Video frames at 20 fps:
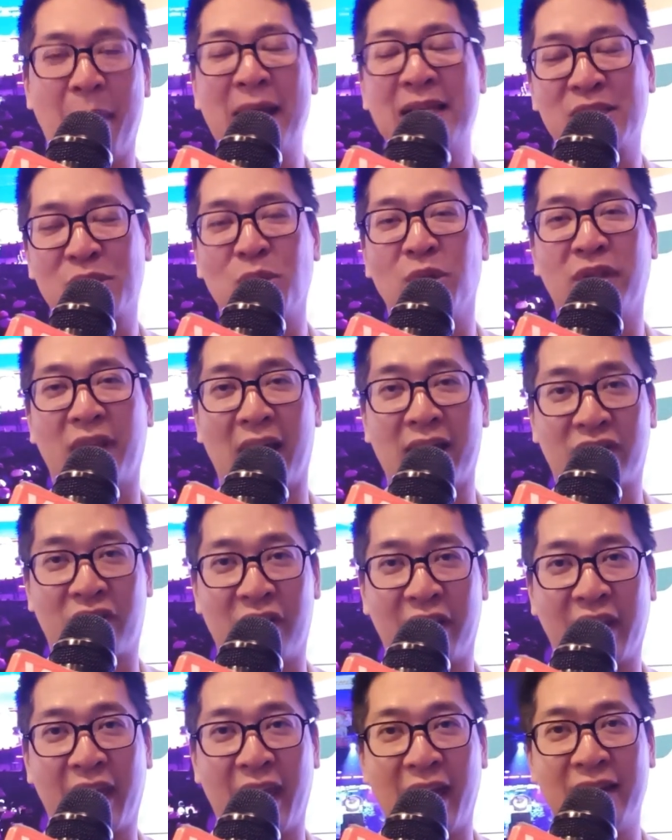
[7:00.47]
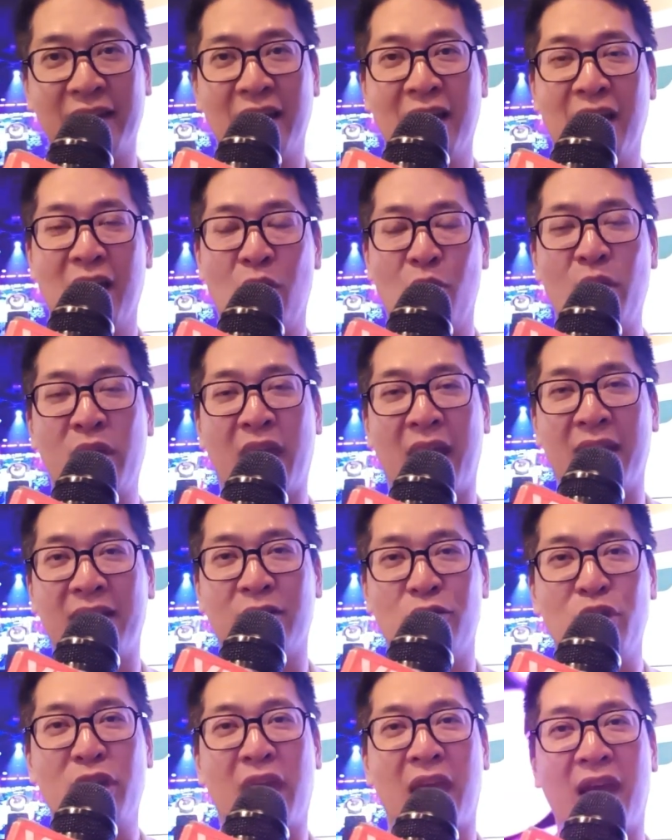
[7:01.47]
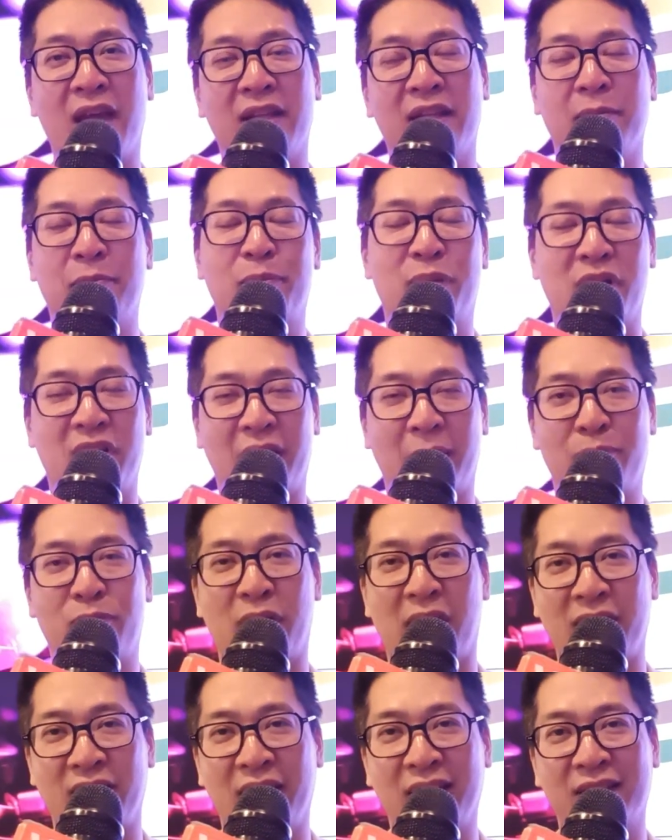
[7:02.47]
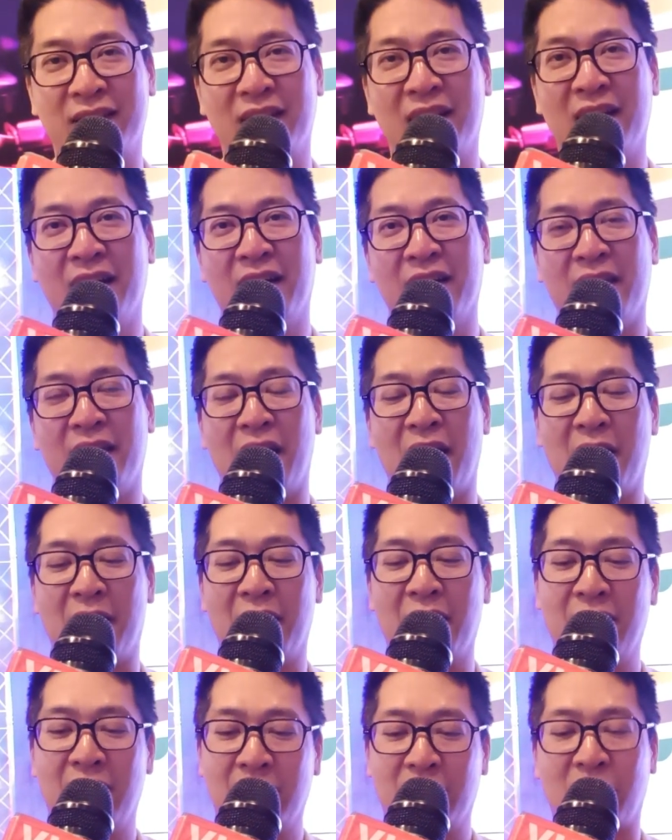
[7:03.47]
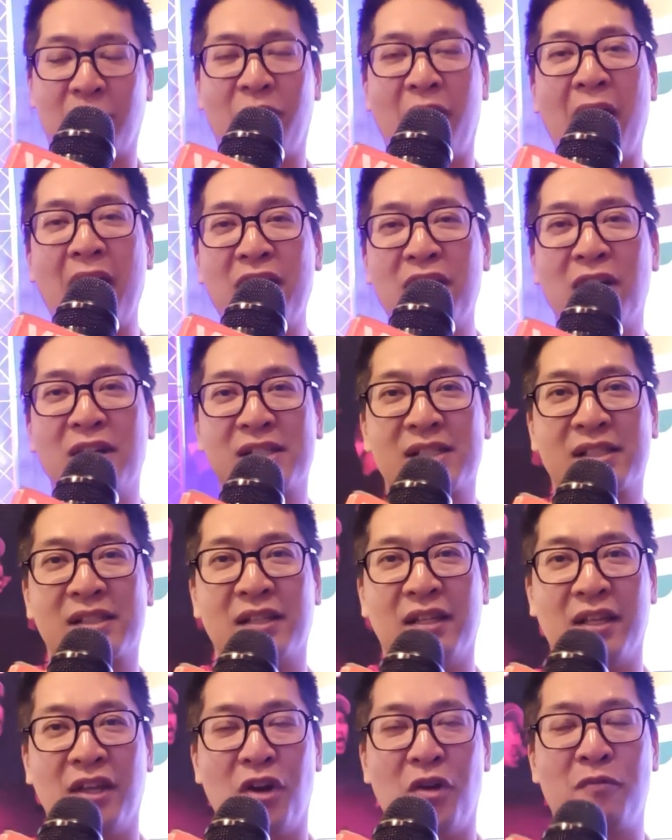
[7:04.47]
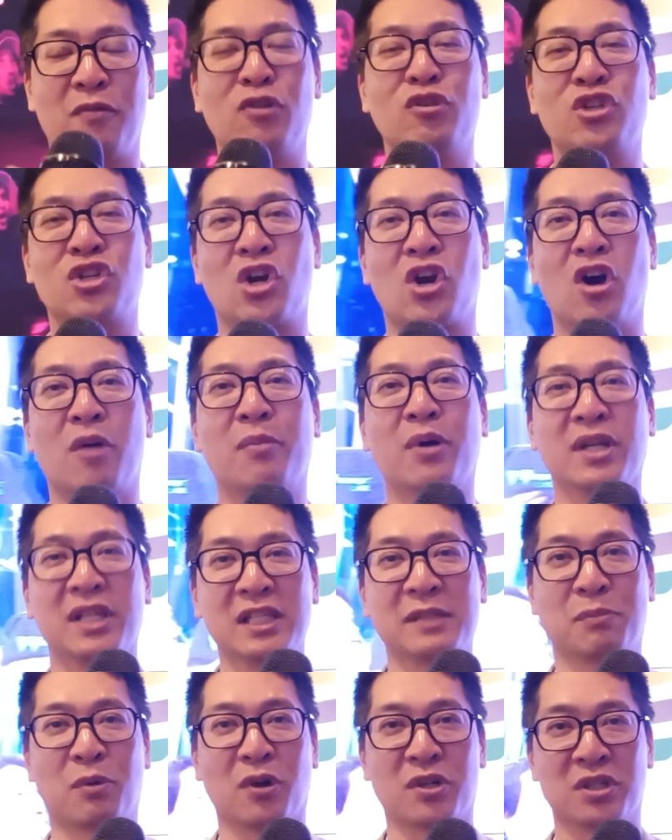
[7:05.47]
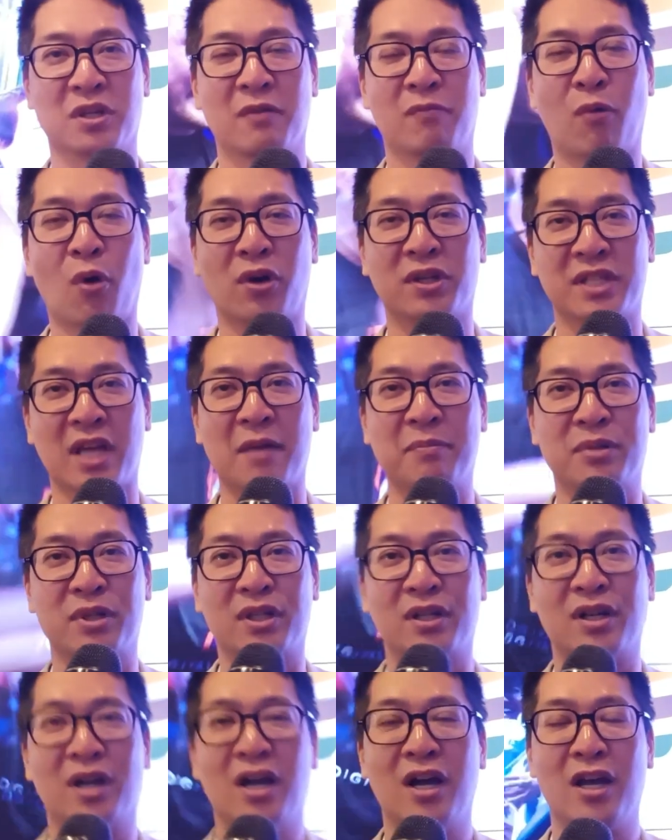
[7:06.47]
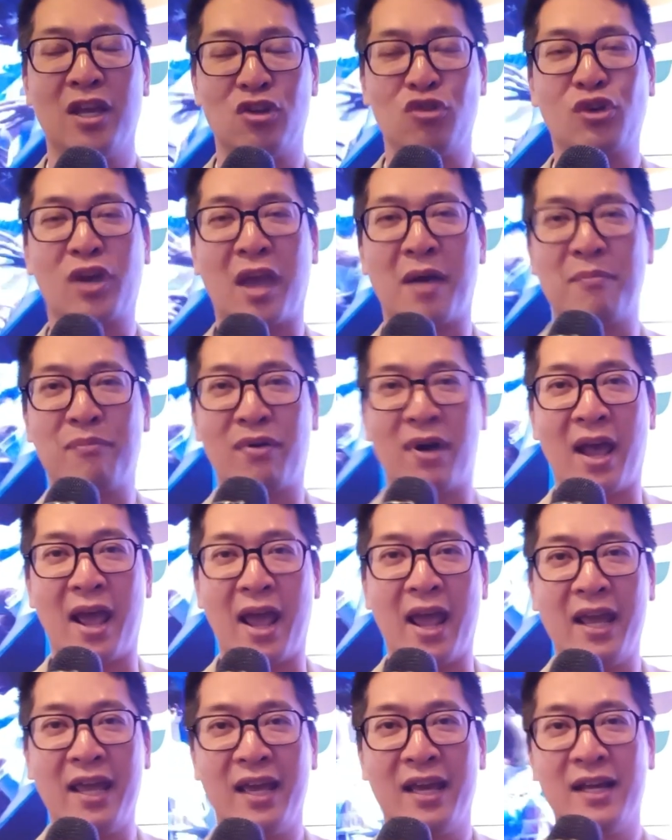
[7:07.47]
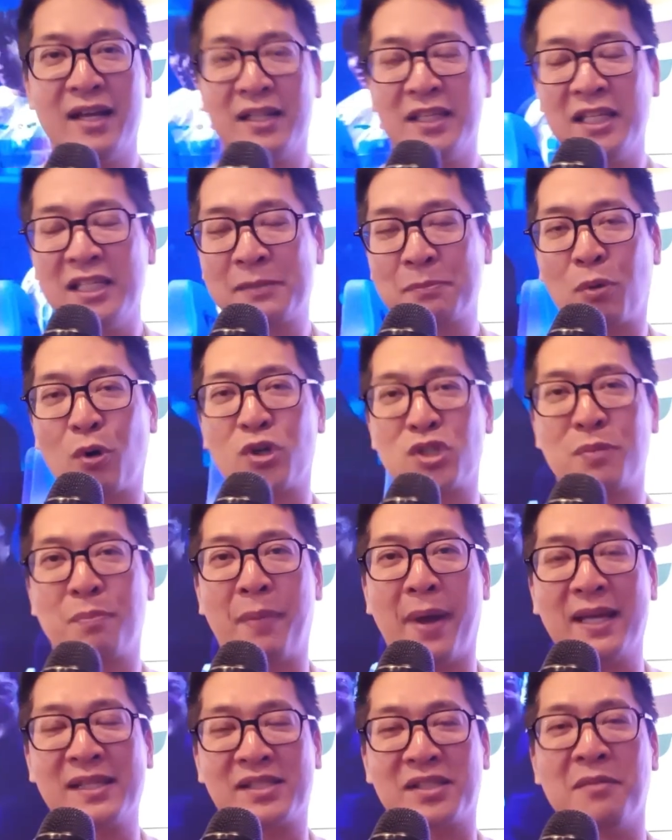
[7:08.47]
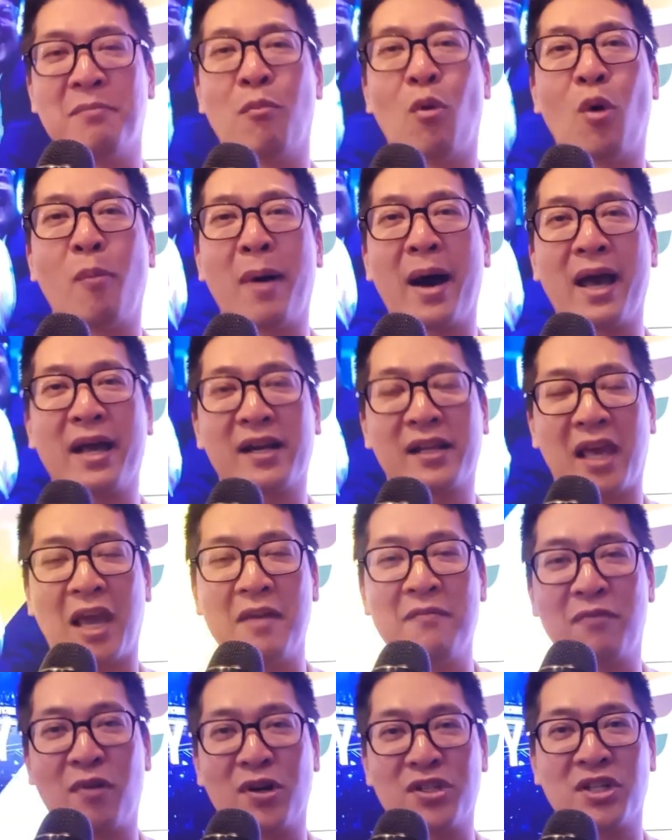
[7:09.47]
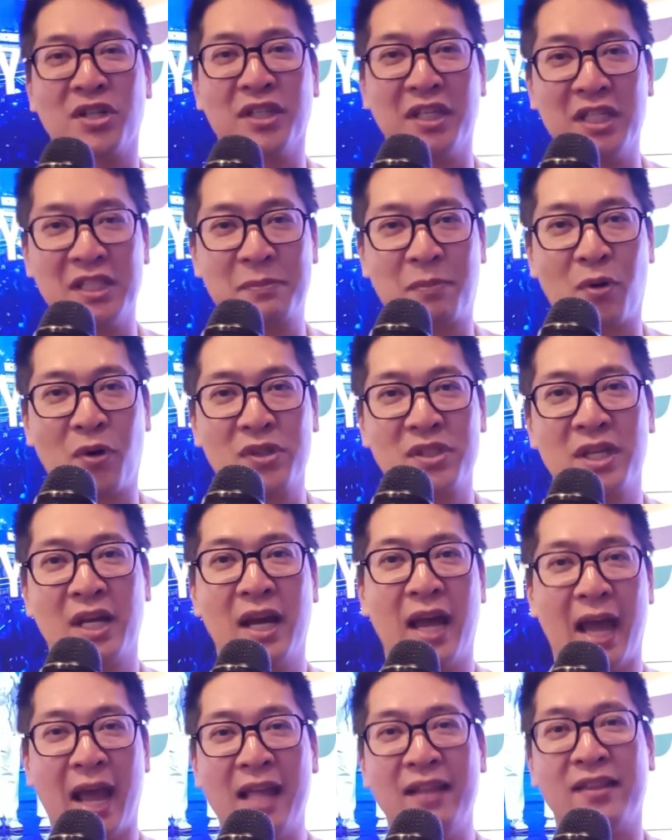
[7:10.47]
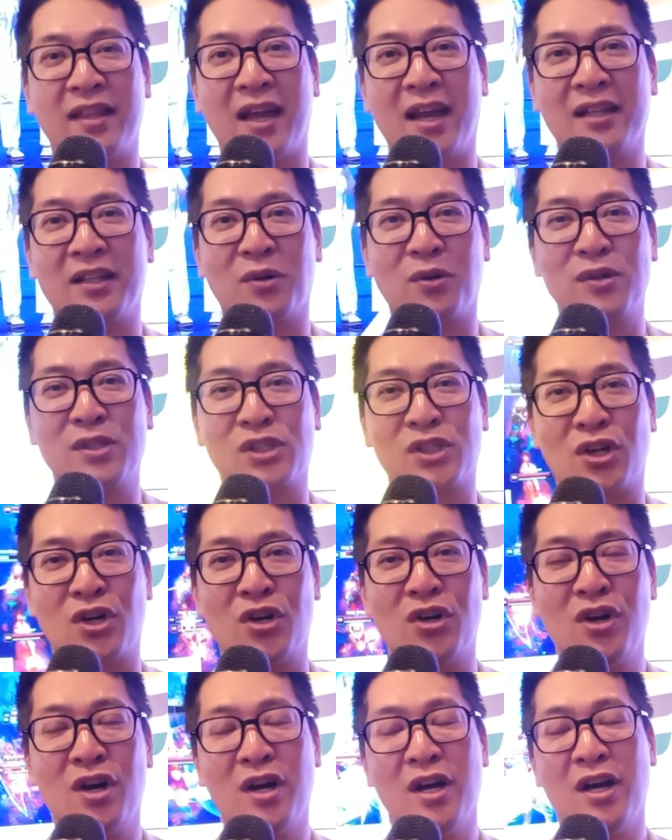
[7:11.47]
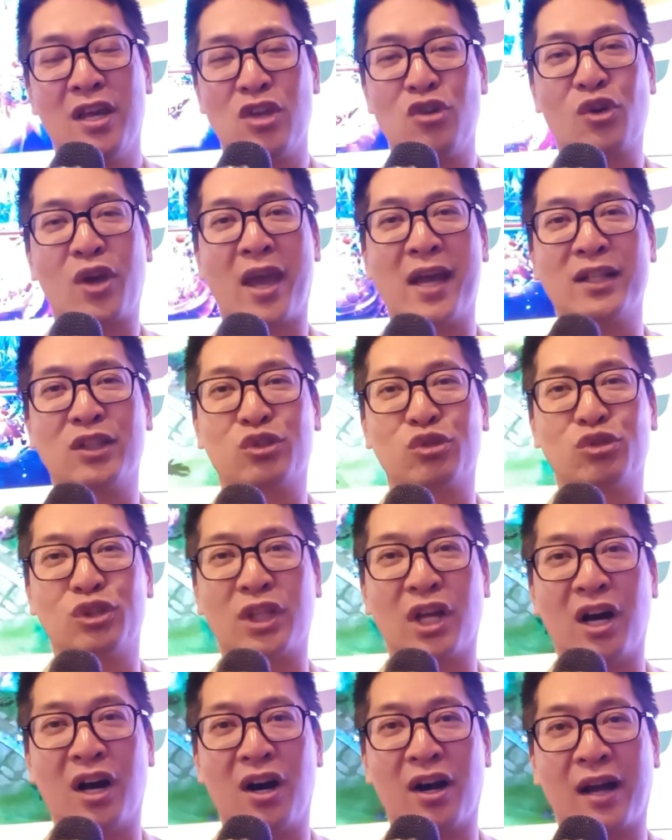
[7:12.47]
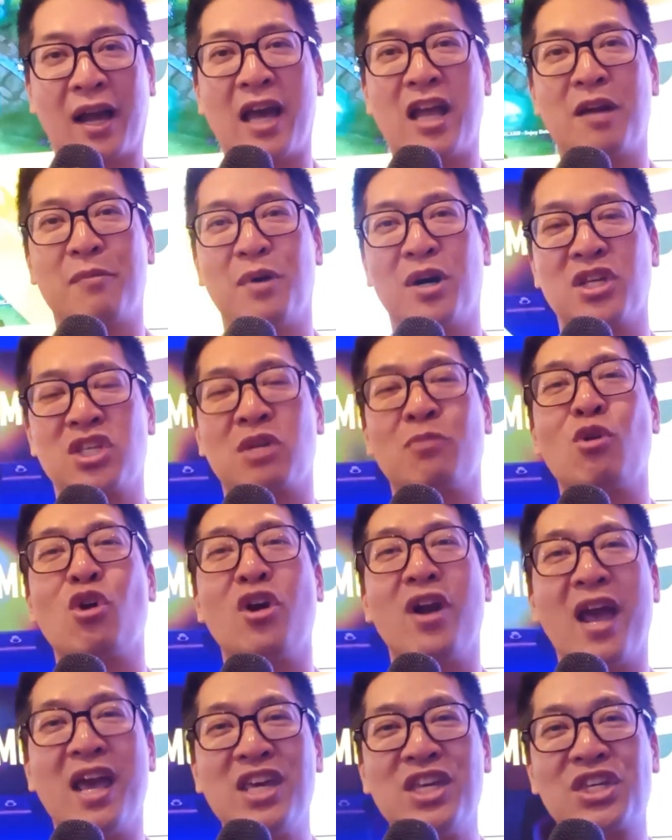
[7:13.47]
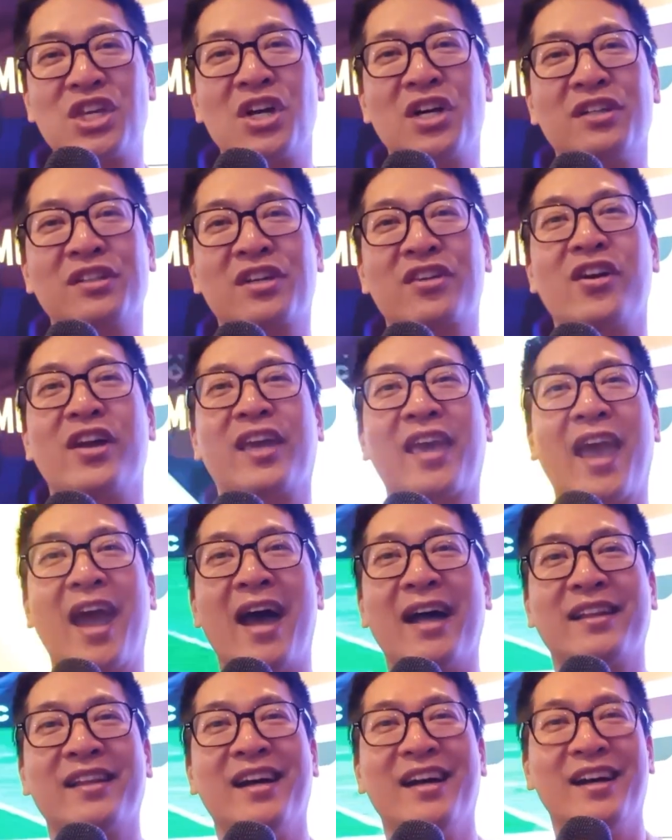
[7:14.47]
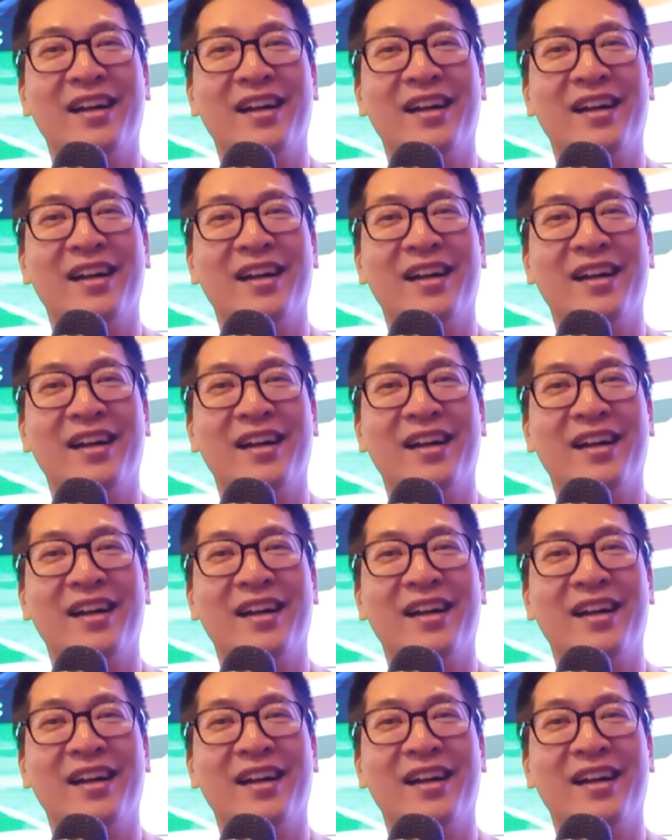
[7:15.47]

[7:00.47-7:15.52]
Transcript: based on that cricket, we can predict the various future of esports. For example, you can play esports based mobile game version esports, and then also you can do the kind of a simulation cricket